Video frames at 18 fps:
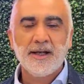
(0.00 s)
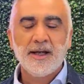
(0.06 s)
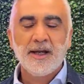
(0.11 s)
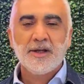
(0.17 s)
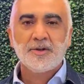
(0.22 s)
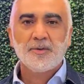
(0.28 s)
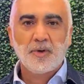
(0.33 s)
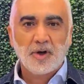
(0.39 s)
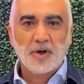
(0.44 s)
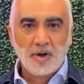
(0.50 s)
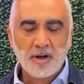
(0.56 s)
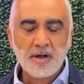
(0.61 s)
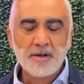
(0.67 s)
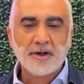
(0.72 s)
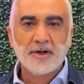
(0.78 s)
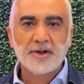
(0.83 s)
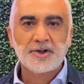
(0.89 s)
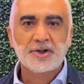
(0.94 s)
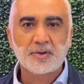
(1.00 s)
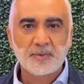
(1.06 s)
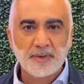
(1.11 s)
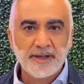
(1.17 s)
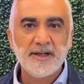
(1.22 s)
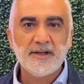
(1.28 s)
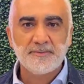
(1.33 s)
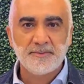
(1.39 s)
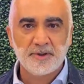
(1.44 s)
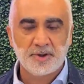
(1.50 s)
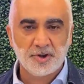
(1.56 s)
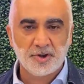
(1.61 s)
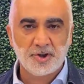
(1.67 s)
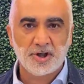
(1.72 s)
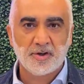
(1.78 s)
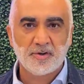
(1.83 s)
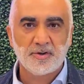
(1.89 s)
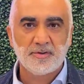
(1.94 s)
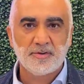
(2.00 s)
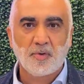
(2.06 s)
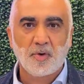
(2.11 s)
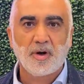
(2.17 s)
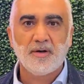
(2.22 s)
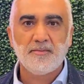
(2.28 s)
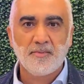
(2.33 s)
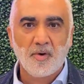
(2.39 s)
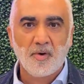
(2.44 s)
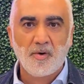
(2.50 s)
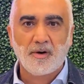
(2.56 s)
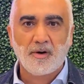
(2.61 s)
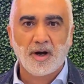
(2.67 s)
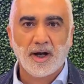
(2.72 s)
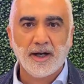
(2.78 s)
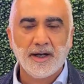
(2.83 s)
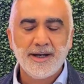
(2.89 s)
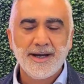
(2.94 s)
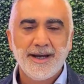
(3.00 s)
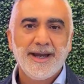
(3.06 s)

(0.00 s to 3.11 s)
So we're all on our screens, Mr. Jones, more and more.